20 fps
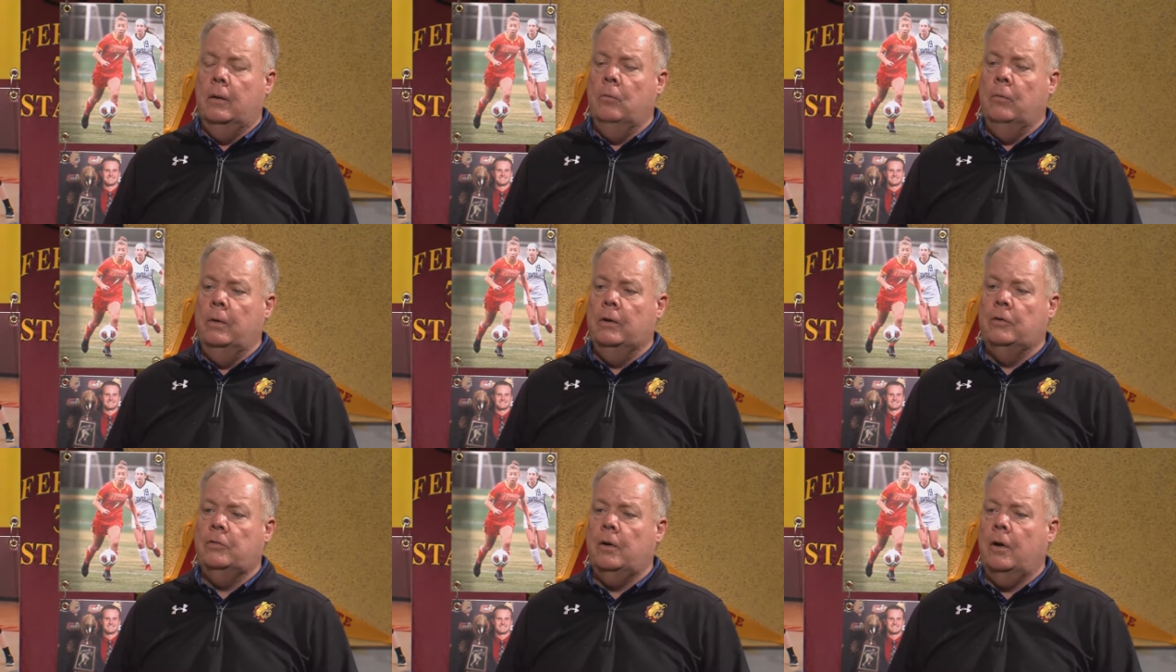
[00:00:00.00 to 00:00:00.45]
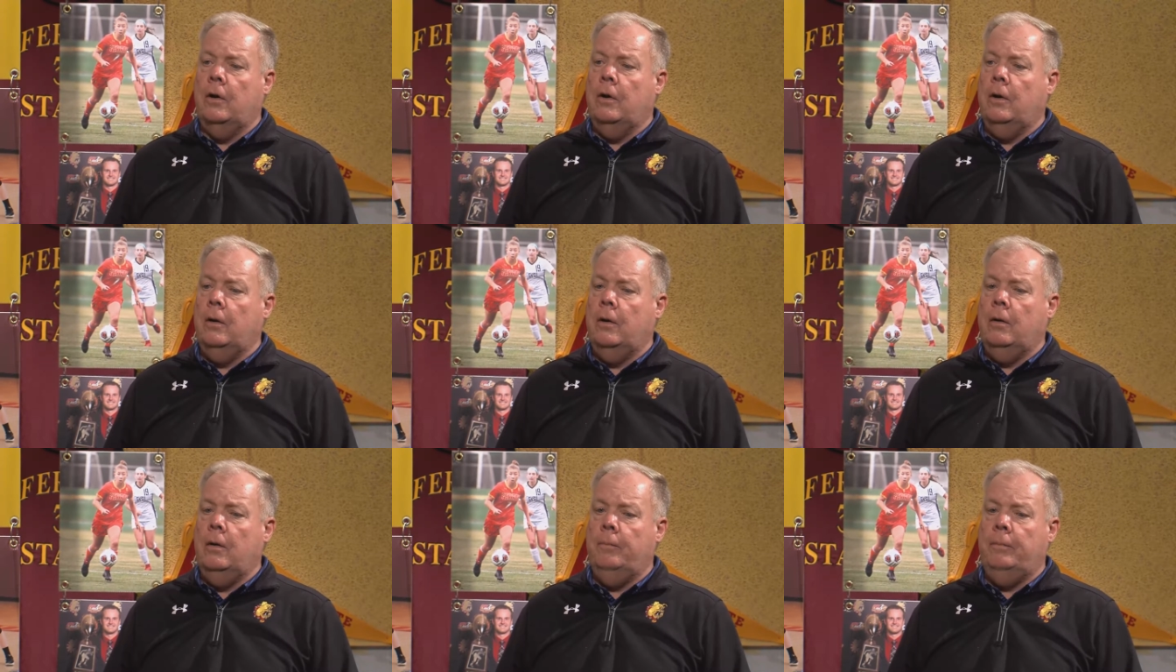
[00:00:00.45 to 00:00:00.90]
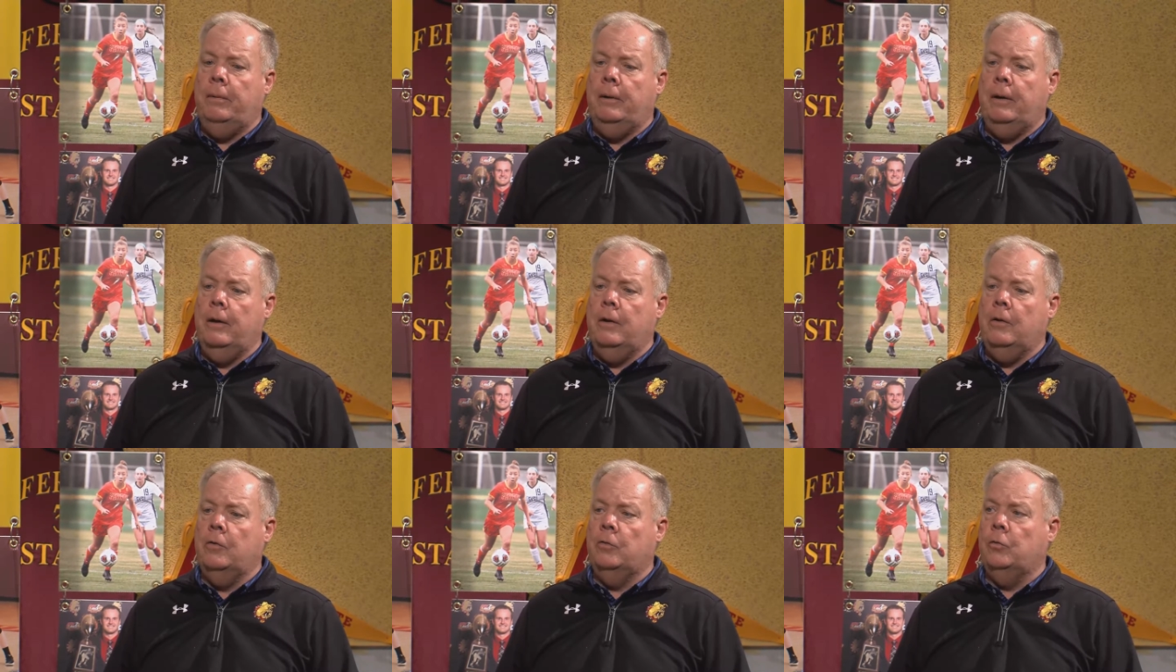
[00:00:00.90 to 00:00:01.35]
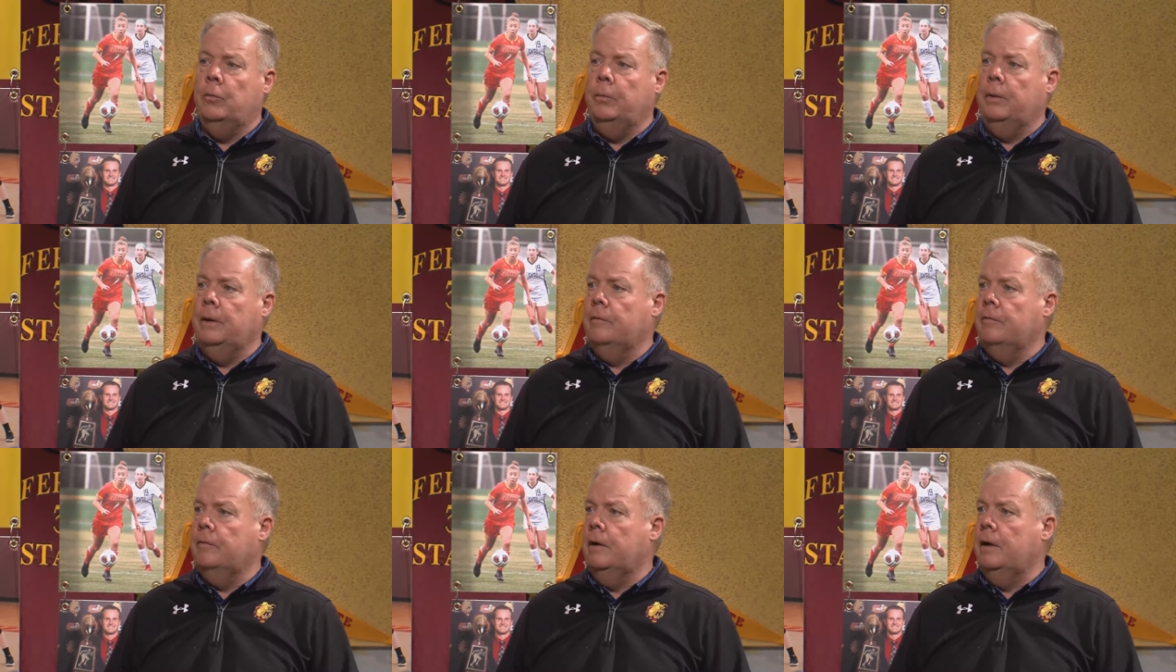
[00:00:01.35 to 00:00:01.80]
which all players will be
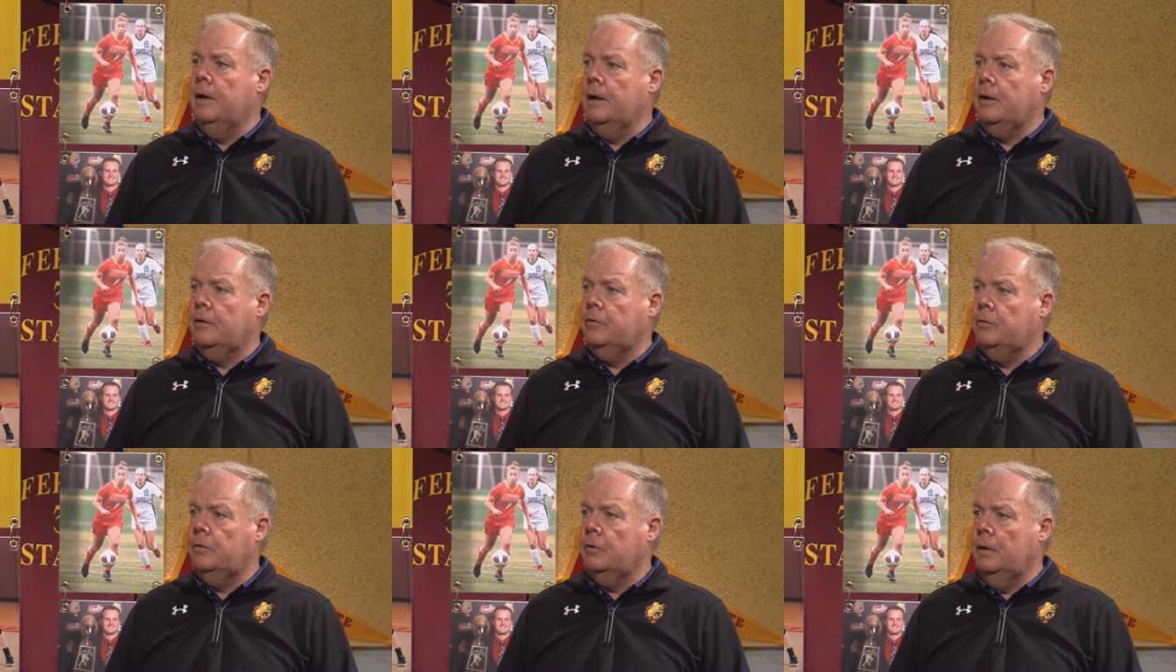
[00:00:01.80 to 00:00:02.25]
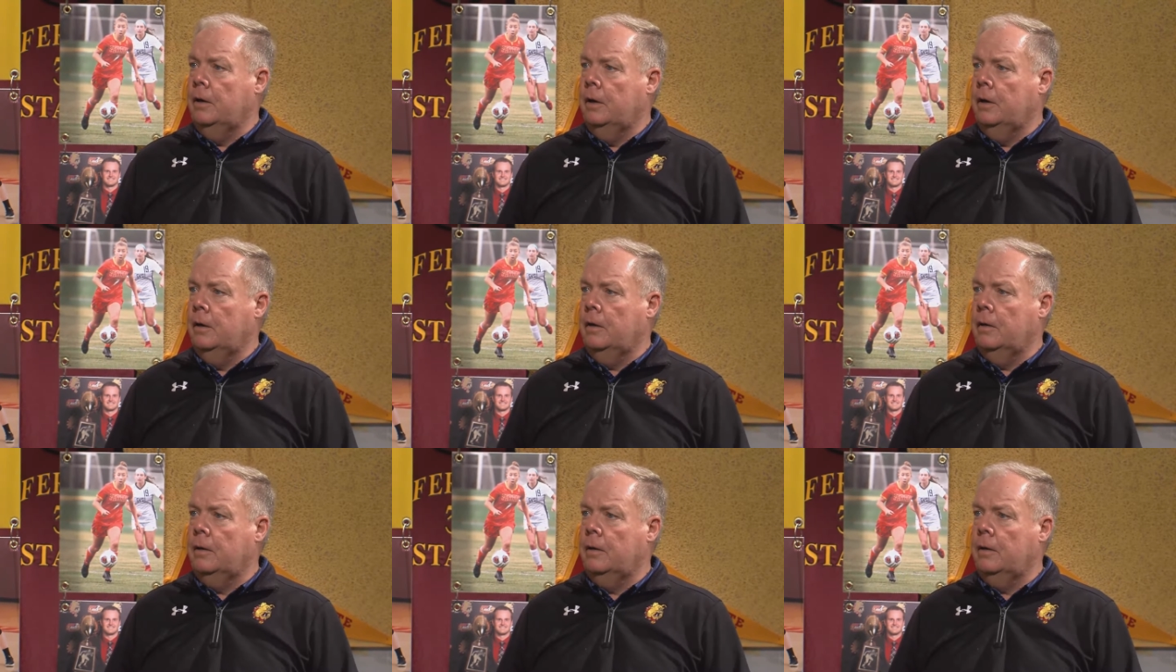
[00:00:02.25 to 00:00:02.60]
given an extra year.